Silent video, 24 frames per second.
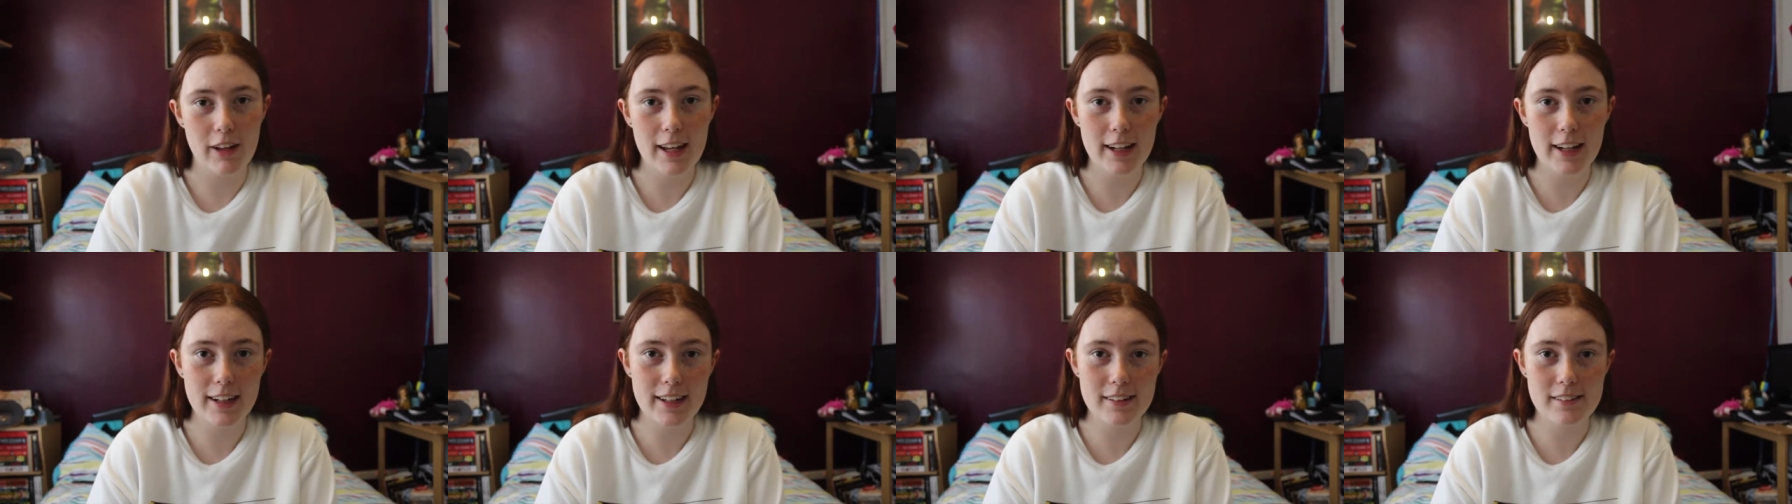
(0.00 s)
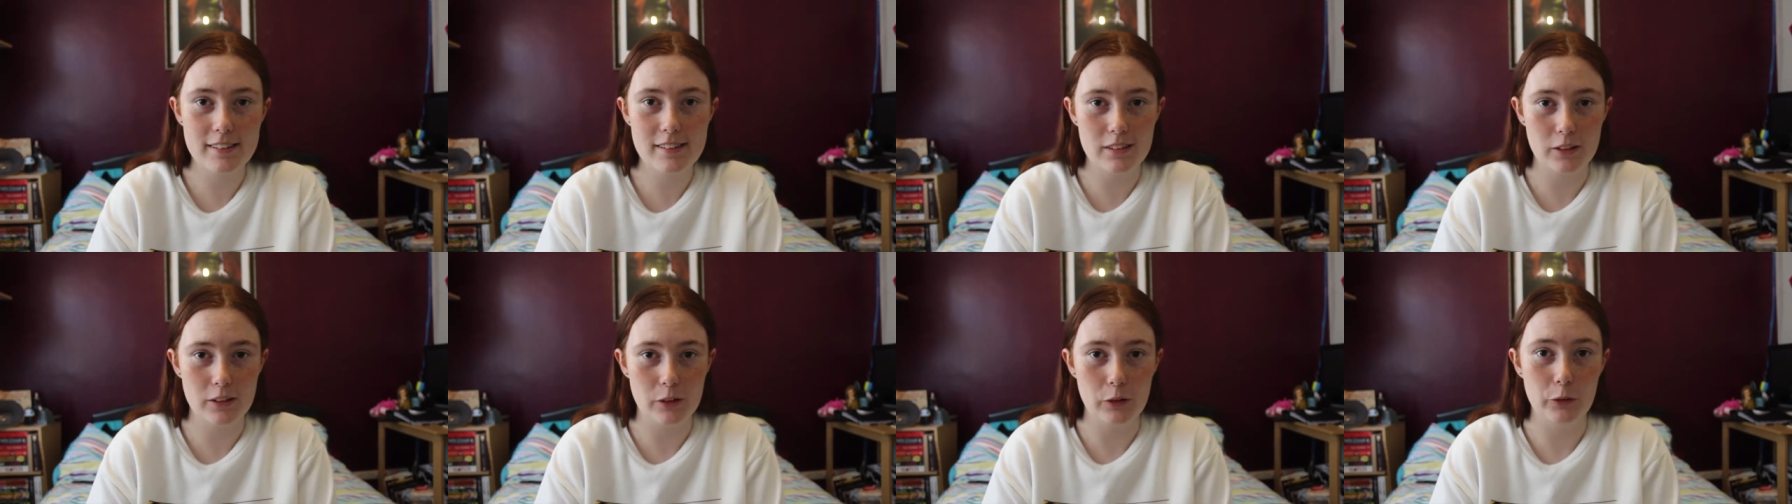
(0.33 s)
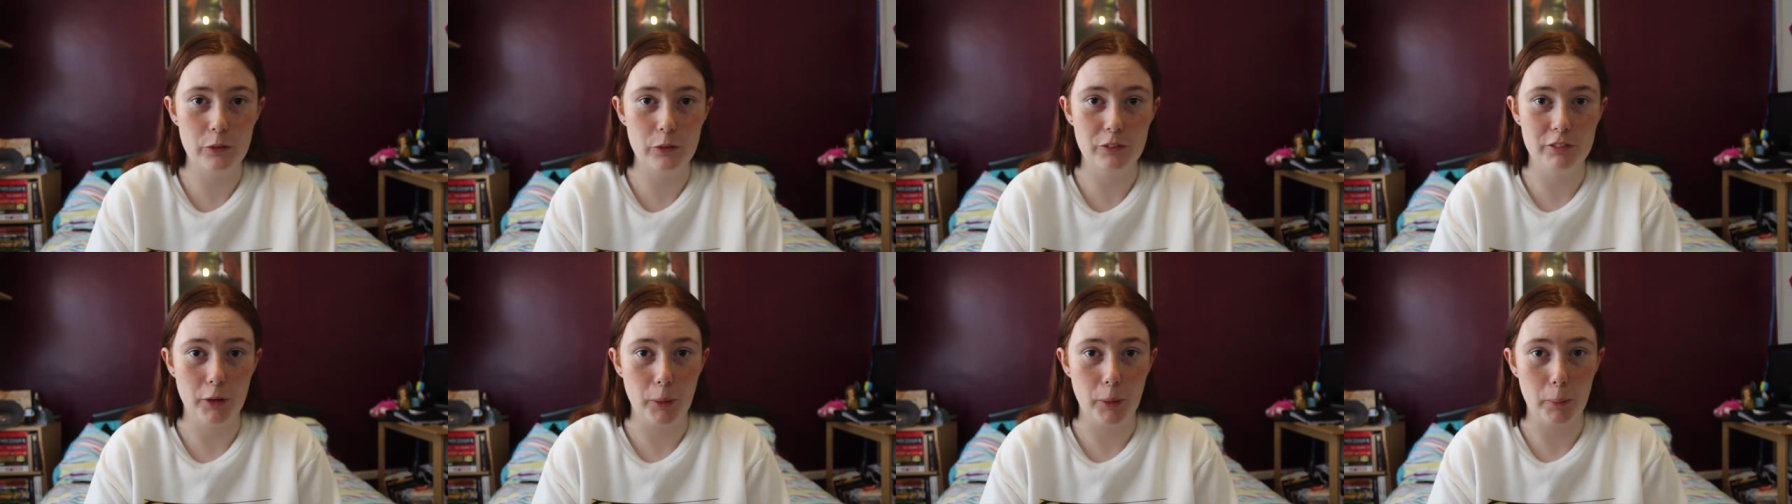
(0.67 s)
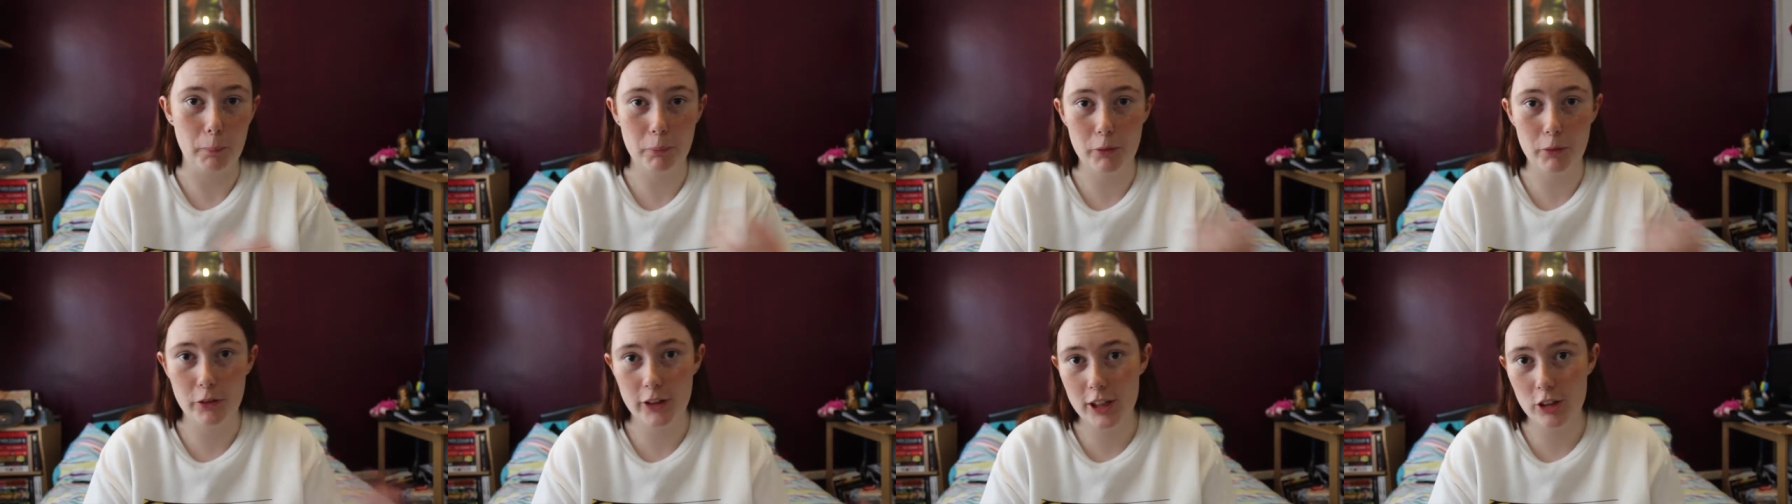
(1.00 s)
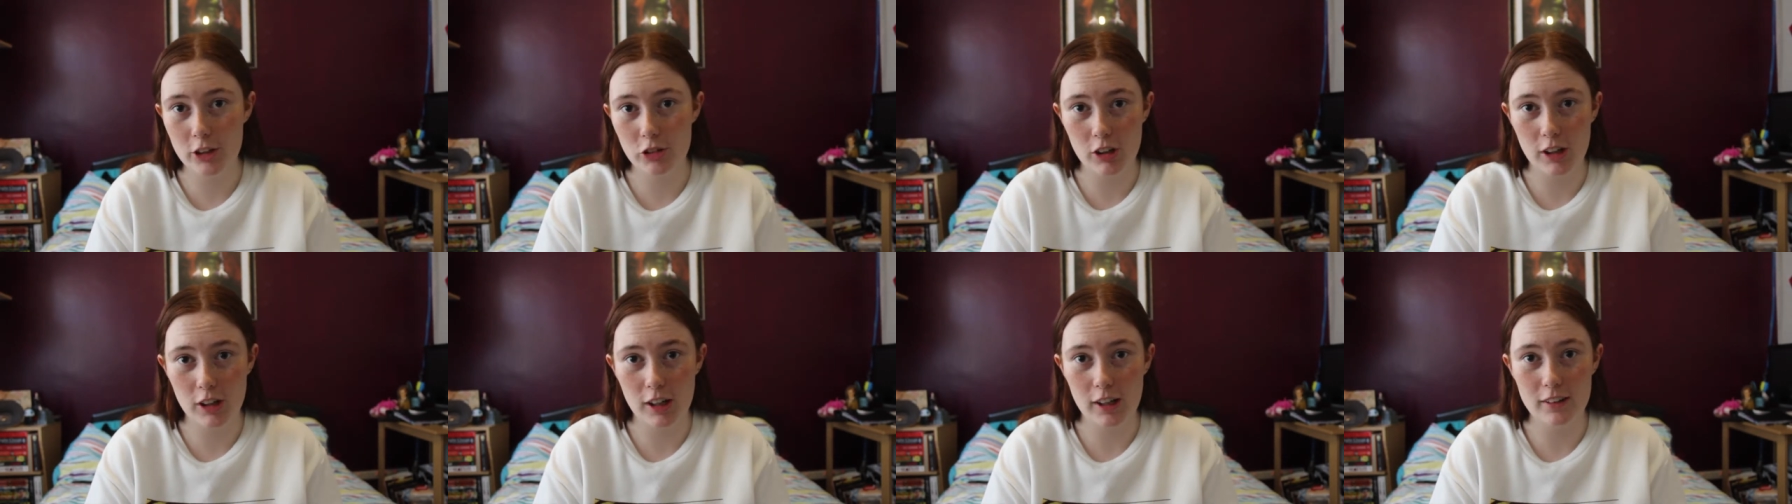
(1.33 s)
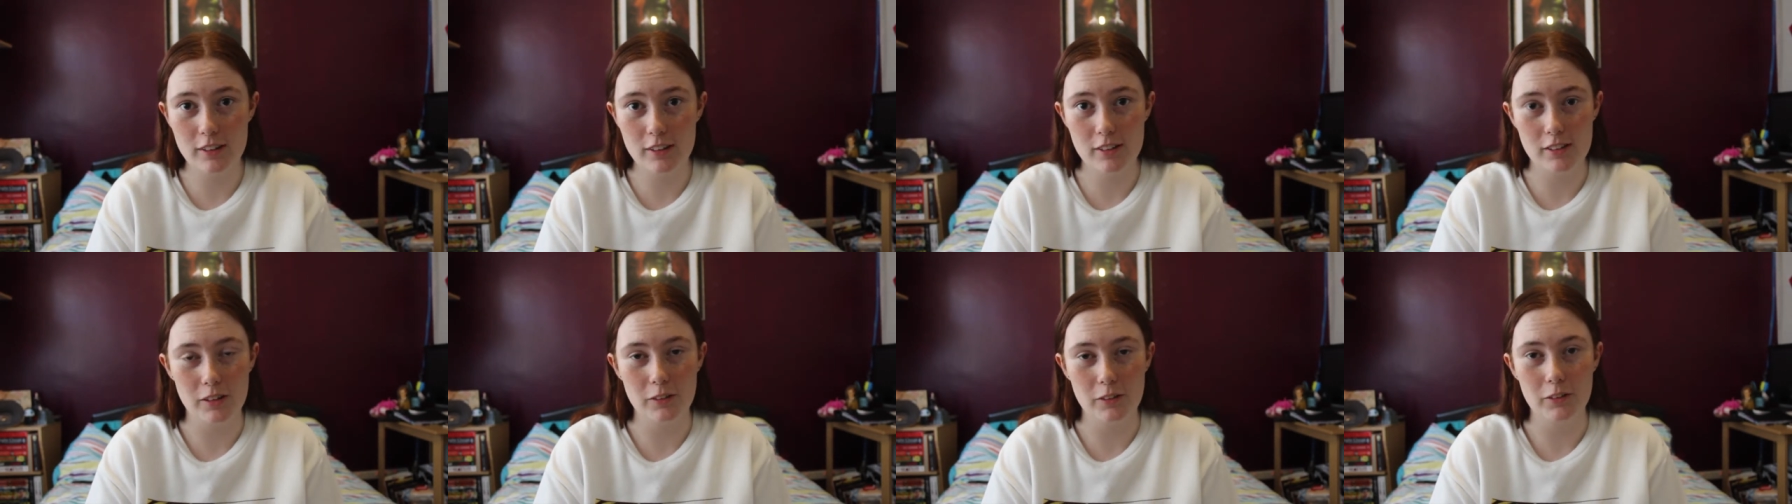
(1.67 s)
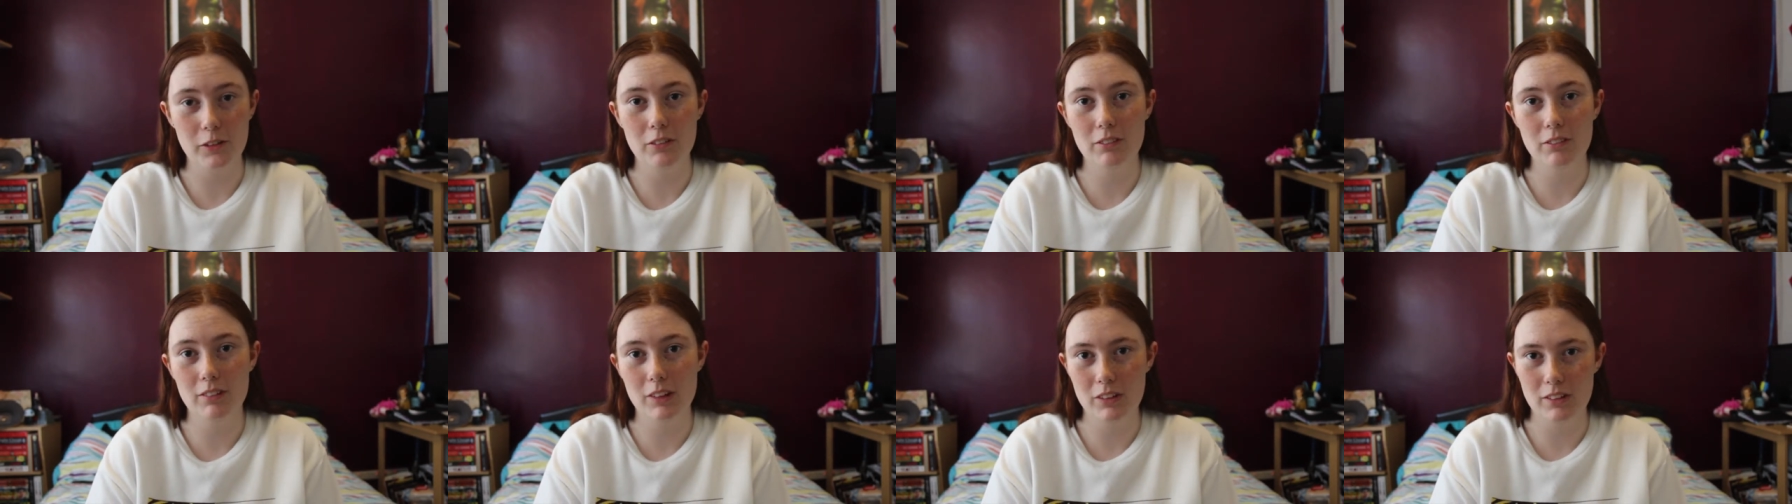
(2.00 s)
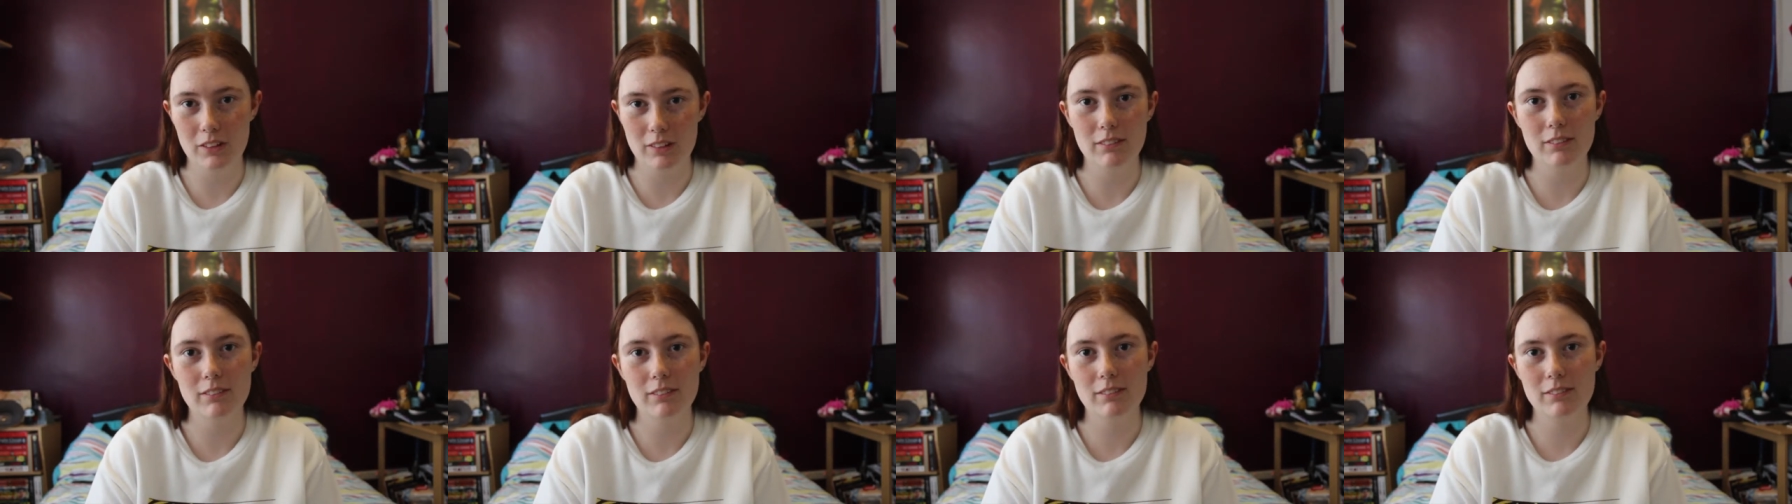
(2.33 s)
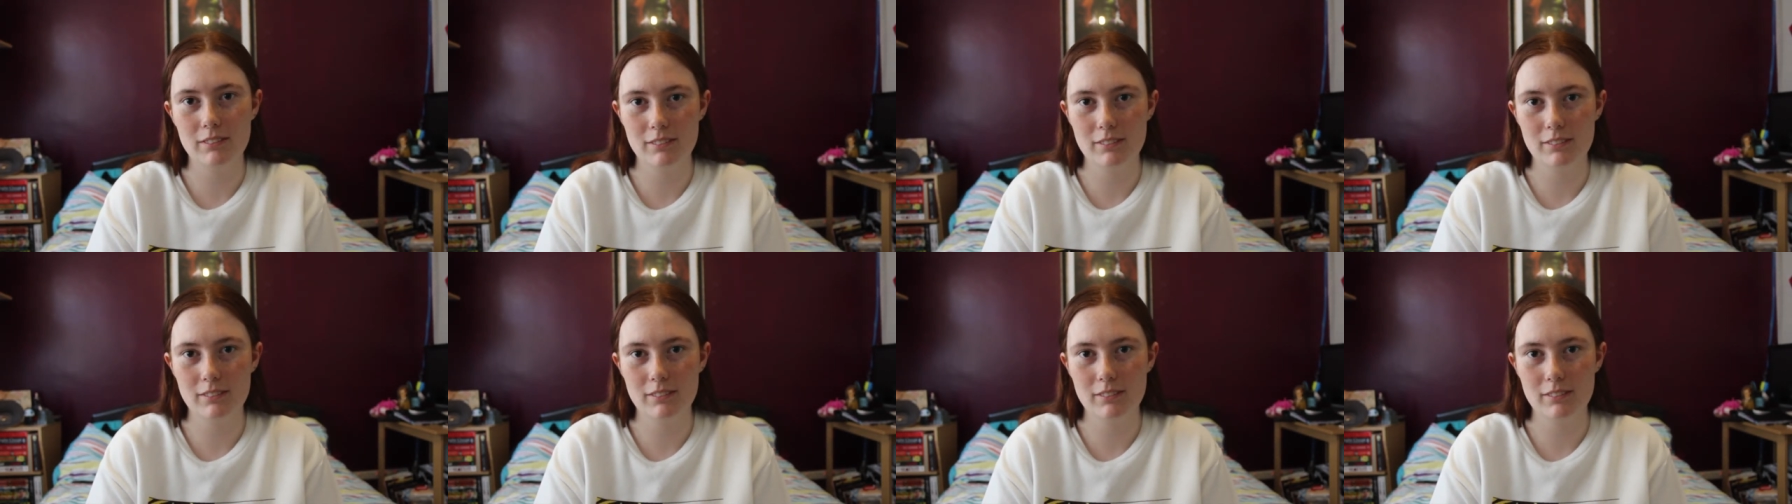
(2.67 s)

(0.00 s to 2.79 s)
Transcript: Ennis who wrote Preacher so you can